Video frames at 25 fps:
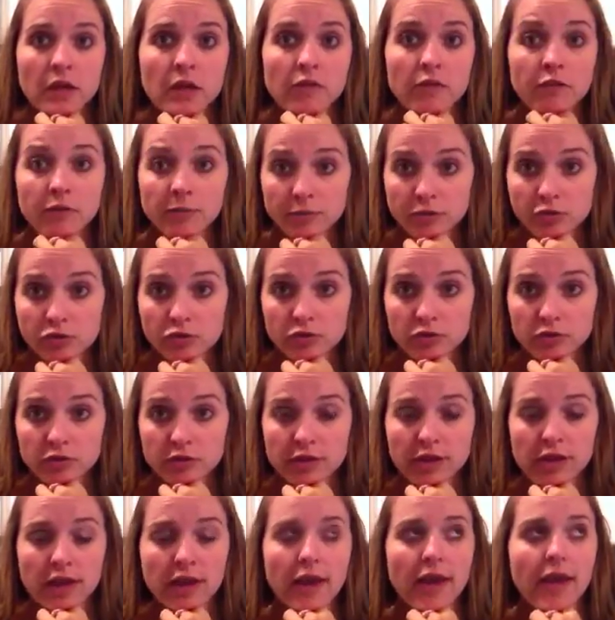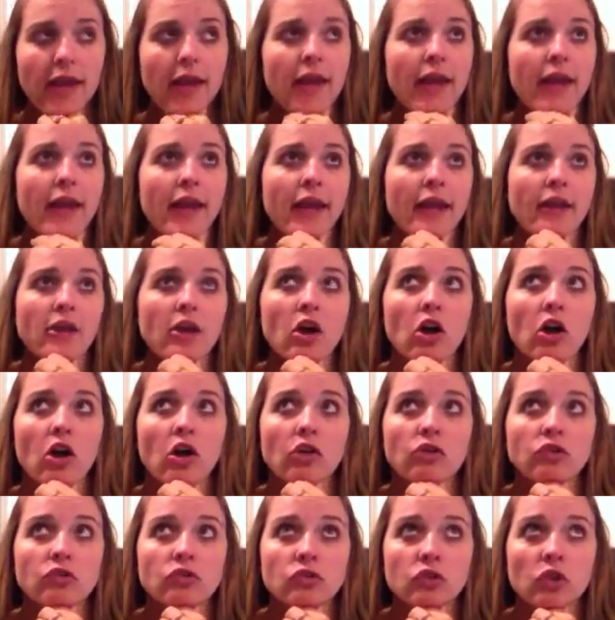from New Jersey, and
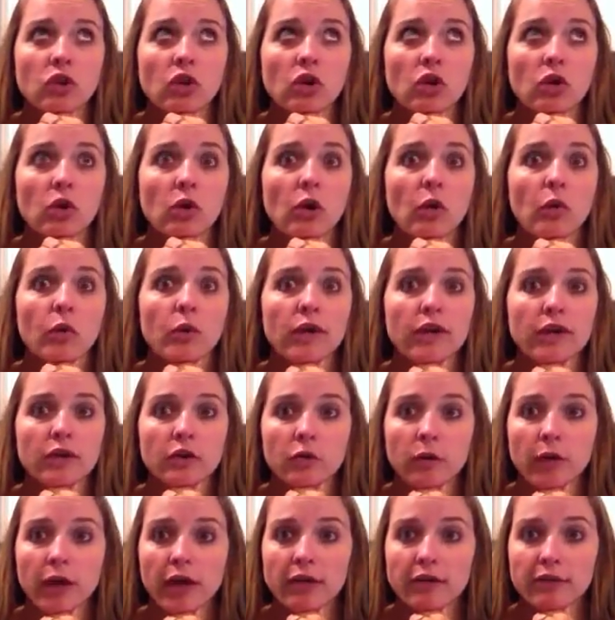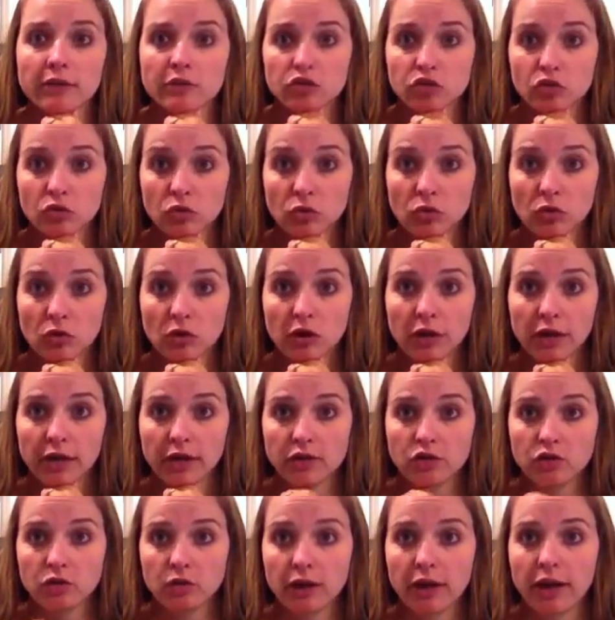also a weekend away at the shore, at a
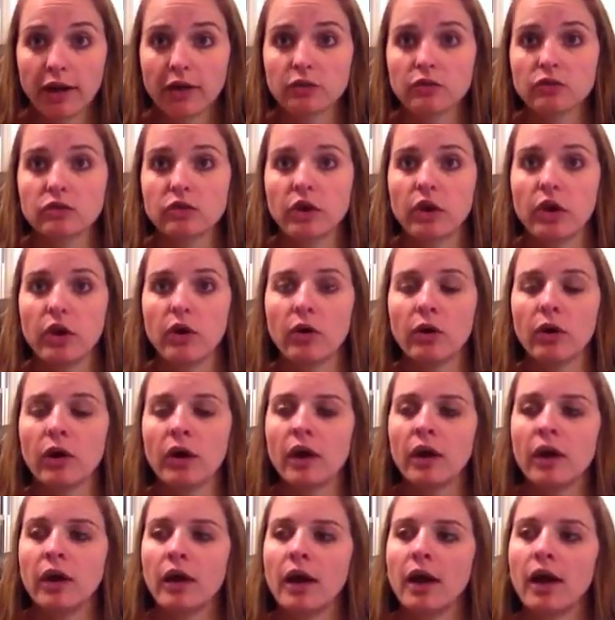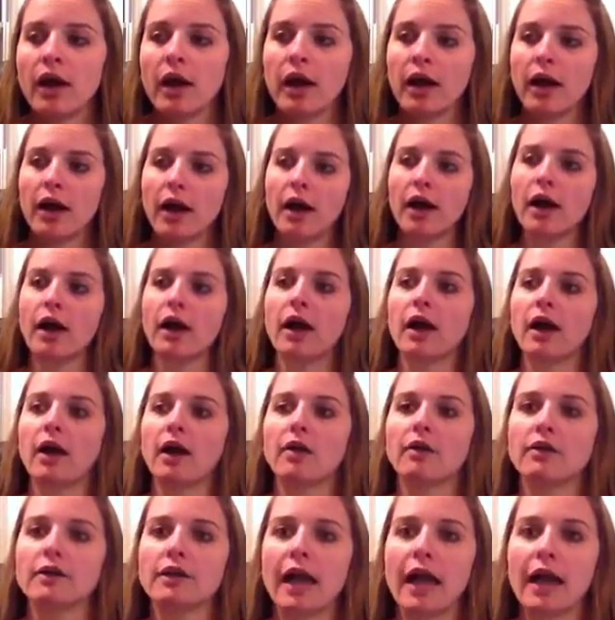shore house. So I
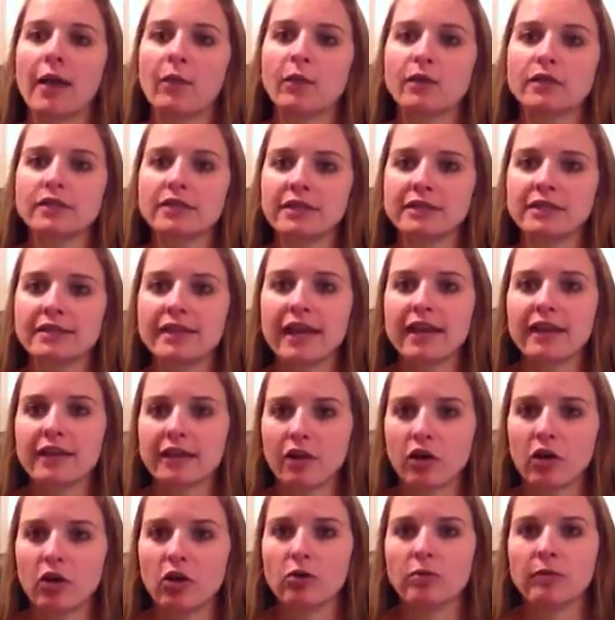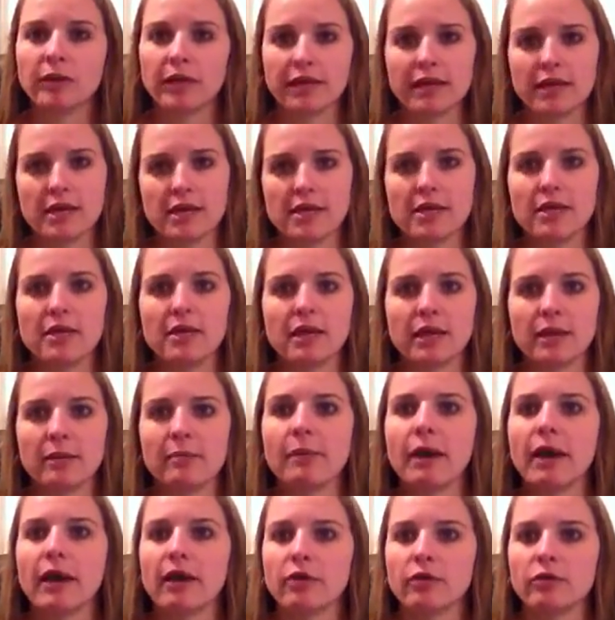wasn't exactly home, like, eating
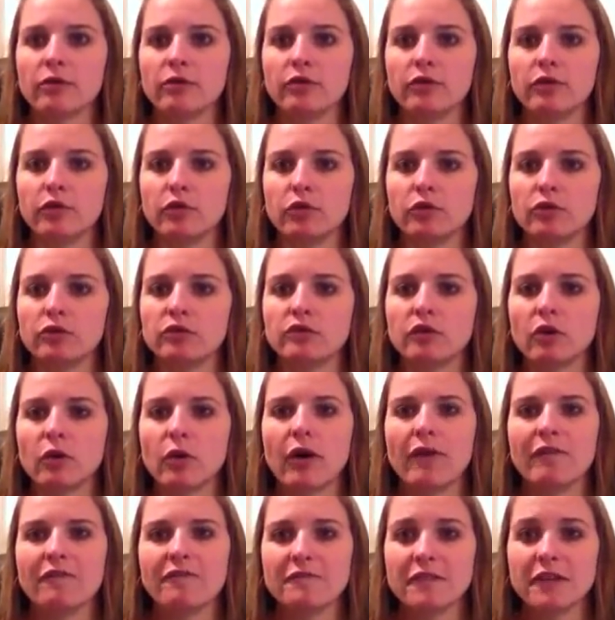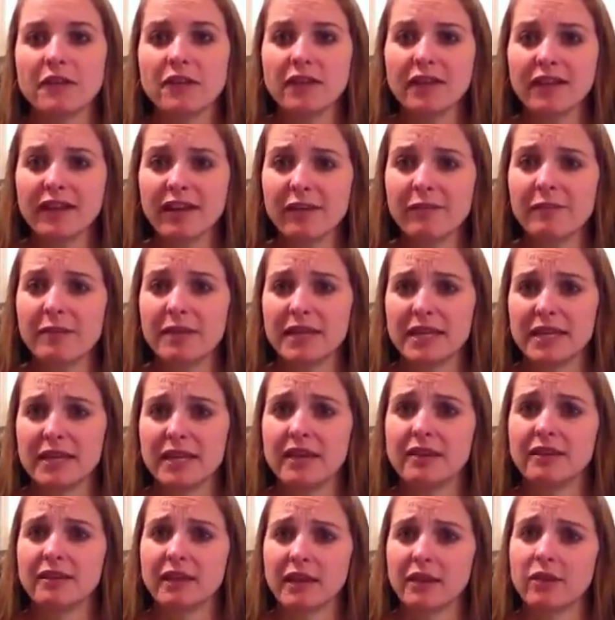my own food. So I feel like I've been
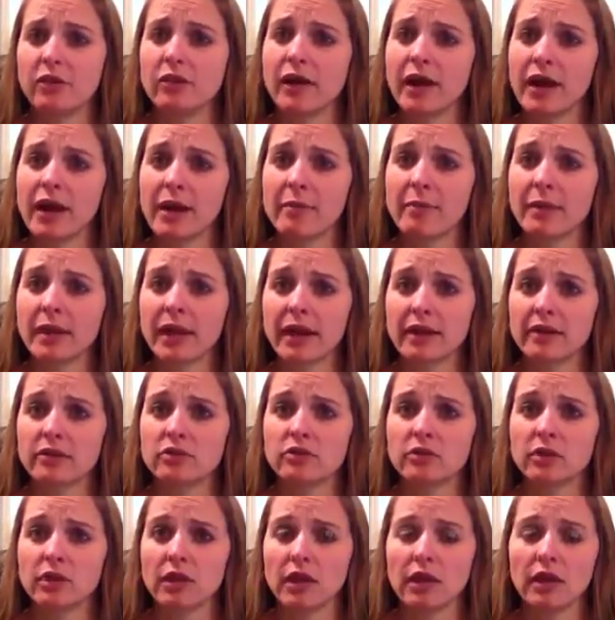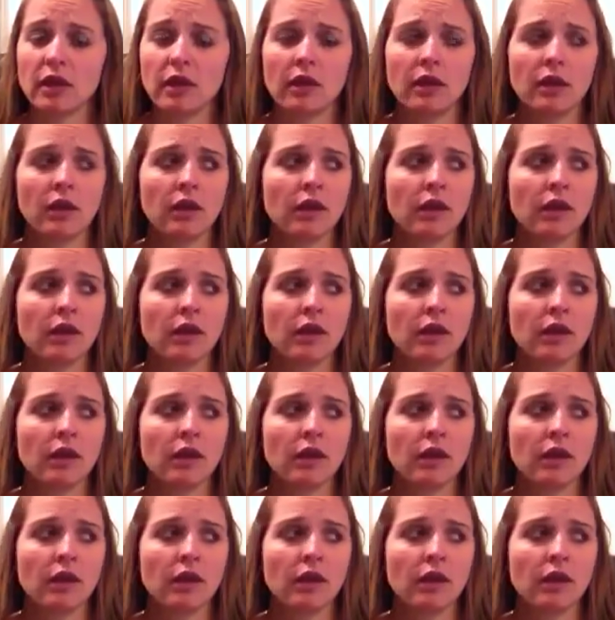eating like crap, actually.